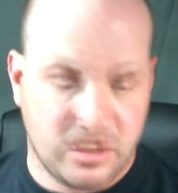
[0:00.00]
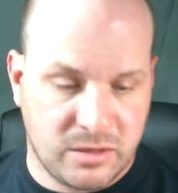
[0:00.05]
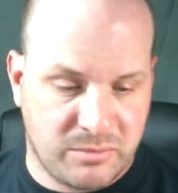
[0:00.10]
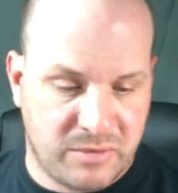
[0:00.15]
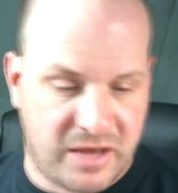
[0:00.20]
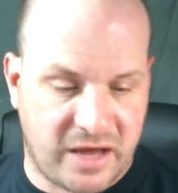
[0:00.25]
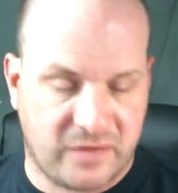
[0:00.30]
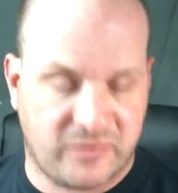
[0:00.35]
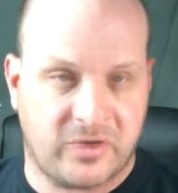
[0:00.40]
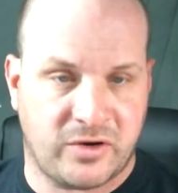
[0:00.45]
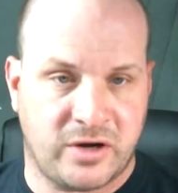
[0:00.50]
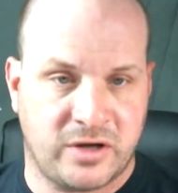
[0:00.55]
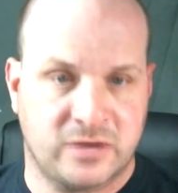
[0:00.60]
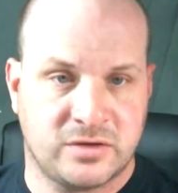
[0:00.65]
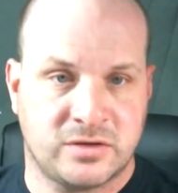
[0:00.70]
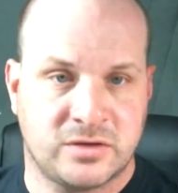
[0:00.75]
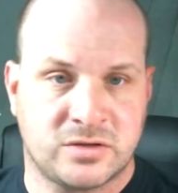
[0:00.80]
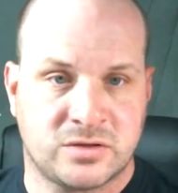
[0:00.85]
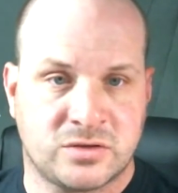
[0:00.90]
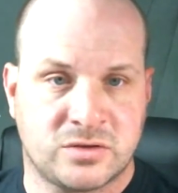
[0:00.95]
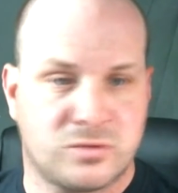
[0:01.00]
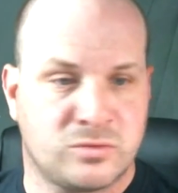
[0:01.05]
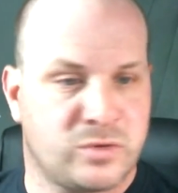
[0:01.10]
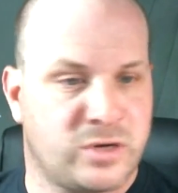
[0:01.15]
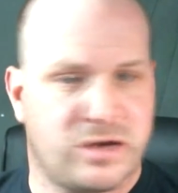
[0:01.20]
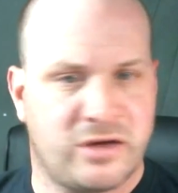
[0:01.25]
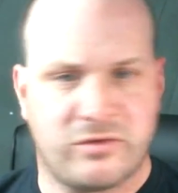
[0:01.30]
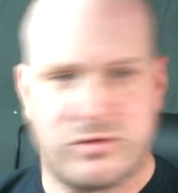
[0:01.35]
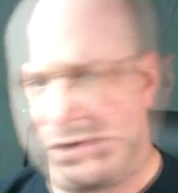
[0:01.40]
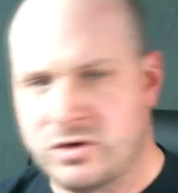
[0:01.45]
Pathfinders,
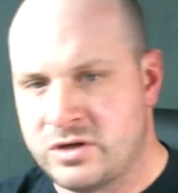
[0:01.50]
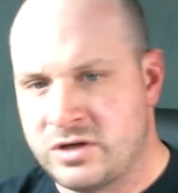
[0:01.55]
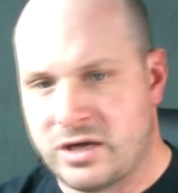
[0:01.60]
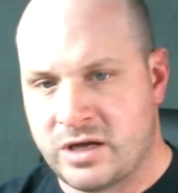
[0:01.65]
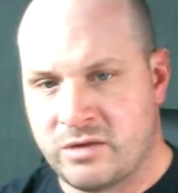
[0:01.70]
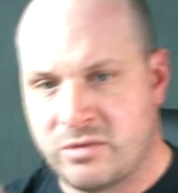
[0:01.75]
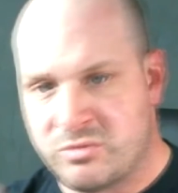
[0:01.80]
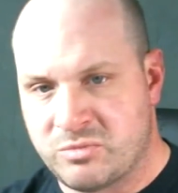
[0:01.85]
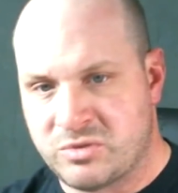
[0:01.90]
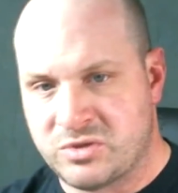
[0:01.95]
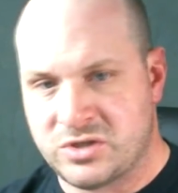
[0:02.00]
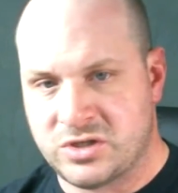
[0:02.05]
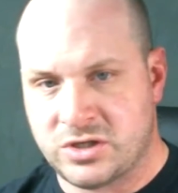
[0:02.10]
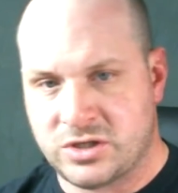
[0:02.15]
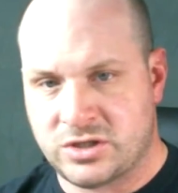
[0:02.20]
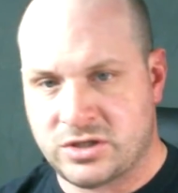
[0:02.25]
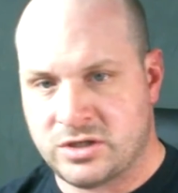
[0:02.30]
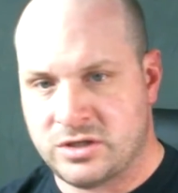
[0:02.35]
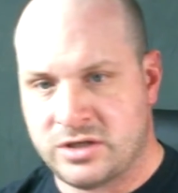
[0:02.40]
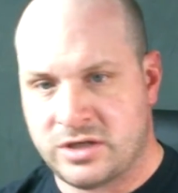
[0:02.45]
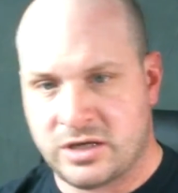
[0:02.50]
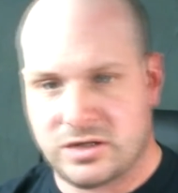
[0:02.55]
whatever, you can get him in position,